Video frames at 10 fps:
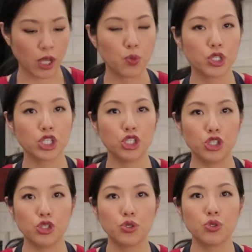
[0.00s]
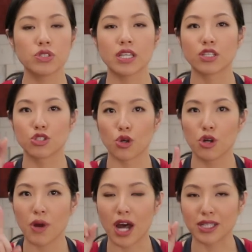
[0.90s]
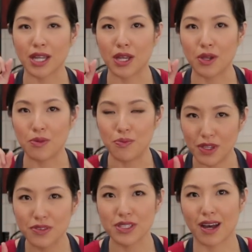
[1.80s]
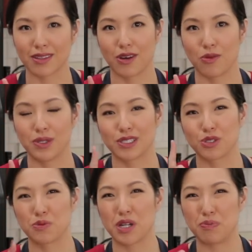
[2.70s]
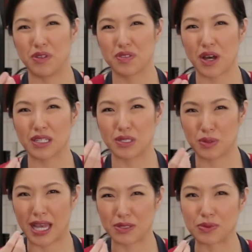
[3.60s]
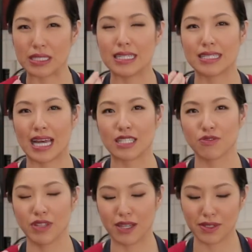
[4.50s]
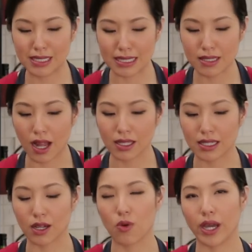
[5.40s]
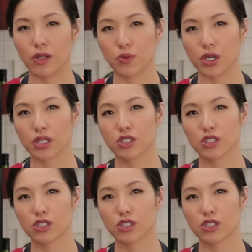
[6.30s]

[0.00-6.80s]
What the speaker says: I wouldn't use store-bought beef stock though, because store-bought beef stock has a really intense flavor and it's not gonna quite work.